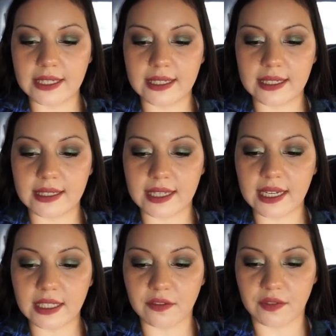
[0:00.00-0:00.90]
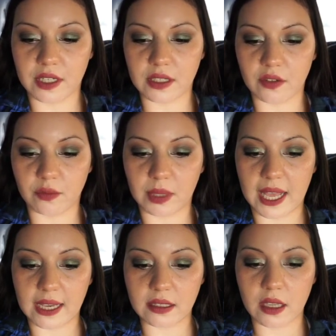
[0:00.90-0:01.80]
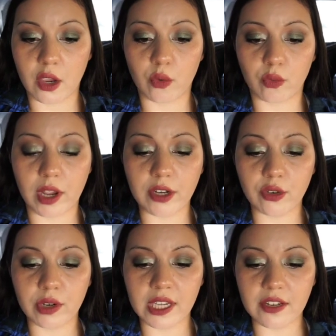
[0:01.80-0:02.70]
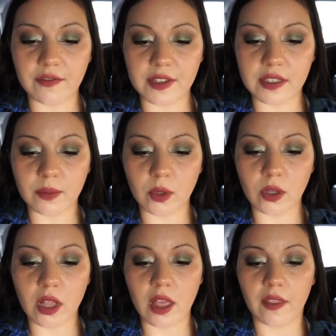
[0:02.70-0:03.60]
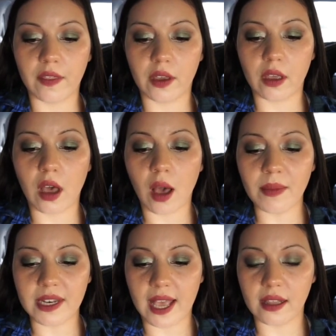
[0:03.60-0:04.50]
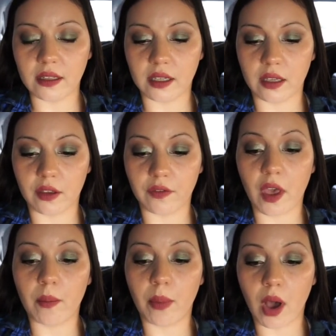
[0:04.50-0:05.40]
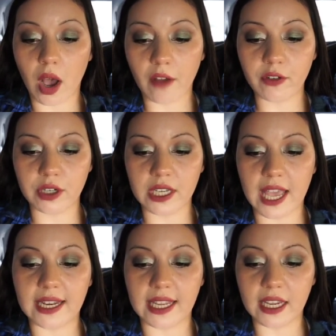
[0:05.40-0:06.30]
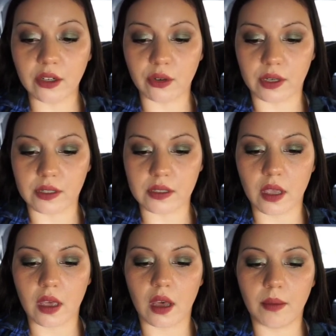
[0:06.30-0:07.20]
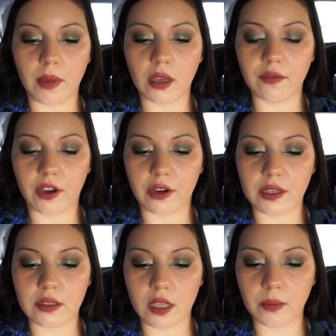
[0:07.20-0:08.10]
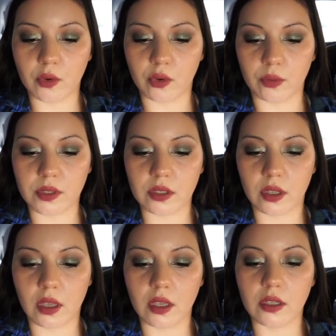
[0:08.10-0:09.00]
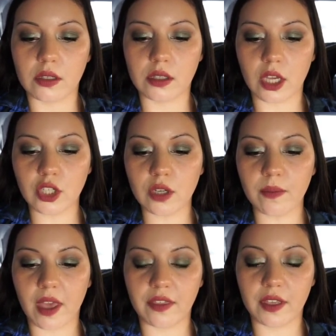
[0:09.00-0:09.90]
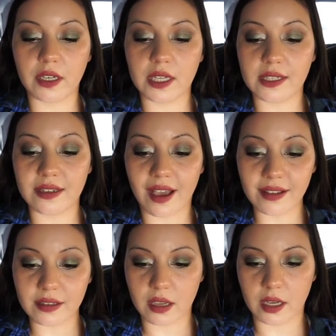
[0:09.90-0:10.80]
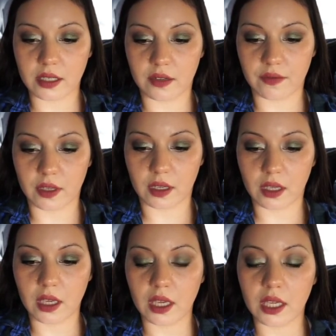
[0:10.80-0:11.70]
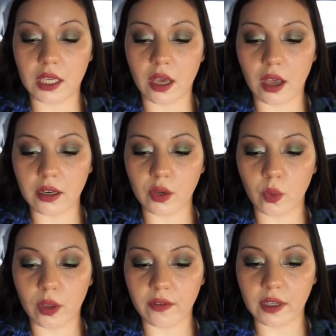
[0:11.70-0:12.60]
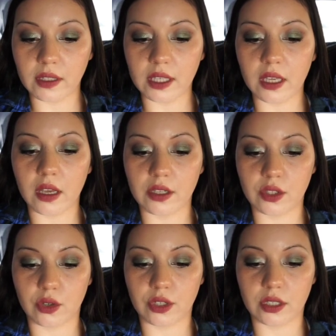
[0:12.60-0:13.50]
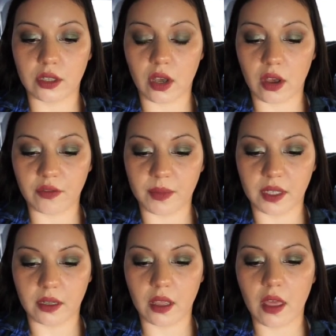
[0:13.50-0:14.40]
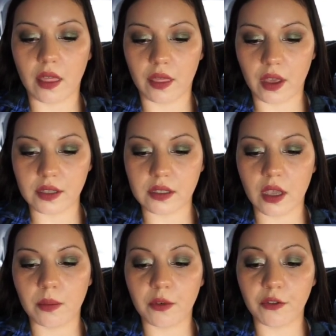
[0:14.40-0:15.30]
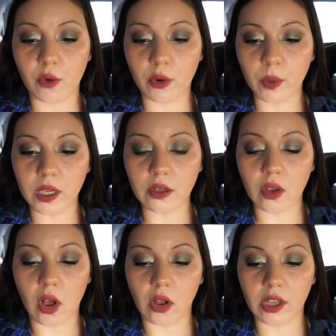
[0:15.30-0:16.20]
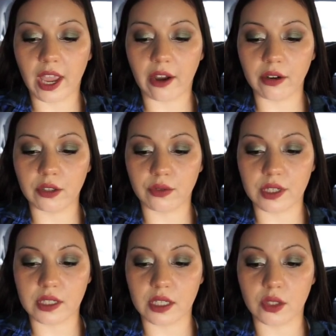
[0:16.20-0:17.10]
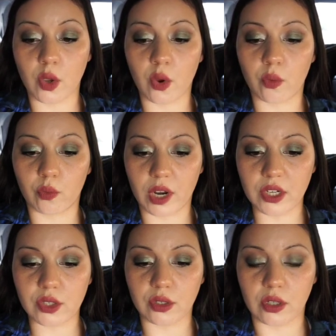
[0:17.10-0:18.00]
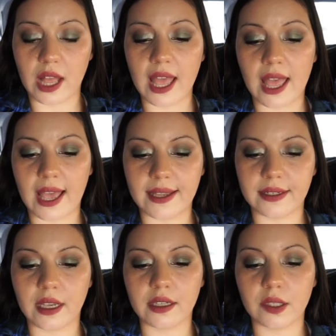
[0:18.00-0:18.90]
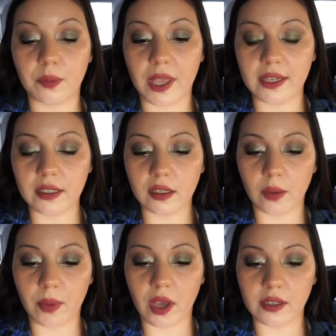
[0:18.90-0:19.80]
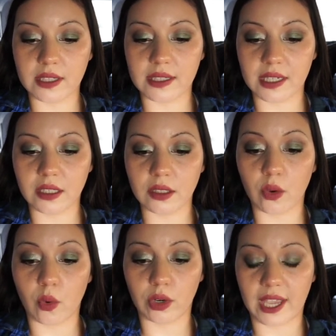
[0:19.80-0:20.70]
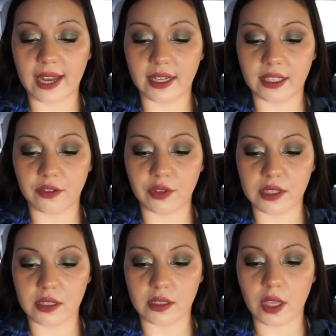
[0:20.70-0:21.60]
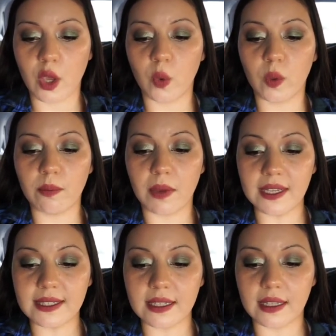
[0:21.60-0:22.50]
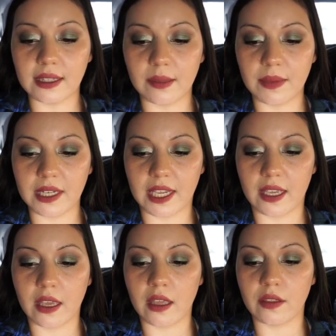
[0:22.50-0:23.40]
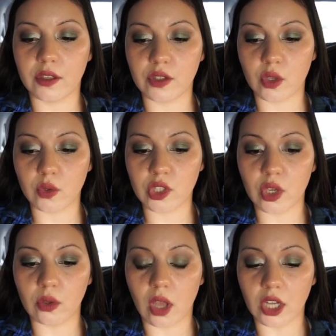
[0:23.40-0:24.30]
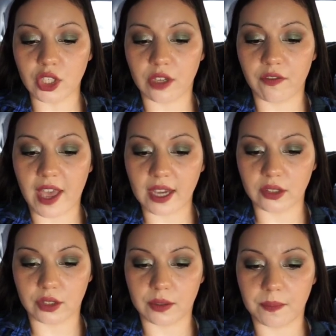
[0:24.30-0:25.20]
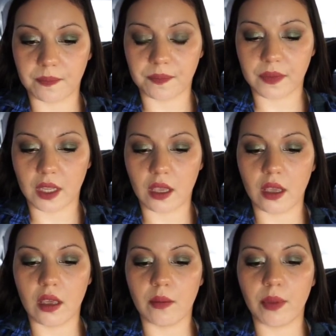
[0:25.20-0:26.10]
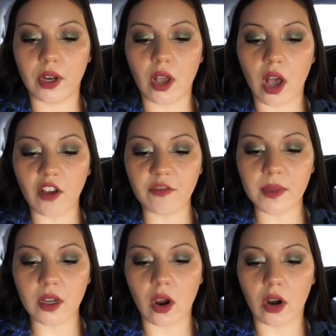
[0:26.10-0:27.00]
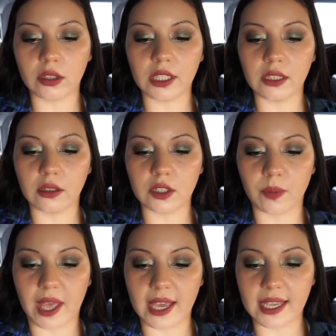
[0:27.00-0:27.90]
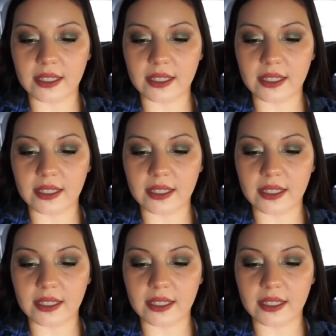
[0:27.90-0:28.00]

distinctiveness of blacks, rendering invisible the commonality of poverty and ignorance among various subgroups. Such a method is not scientific, he unequivocally asserted to Hoffman. Thus, before we can call characteristics racial and dependent upon distinct organic differences, we must eliminate the sociologic factor. But Hoffman hardly looked back as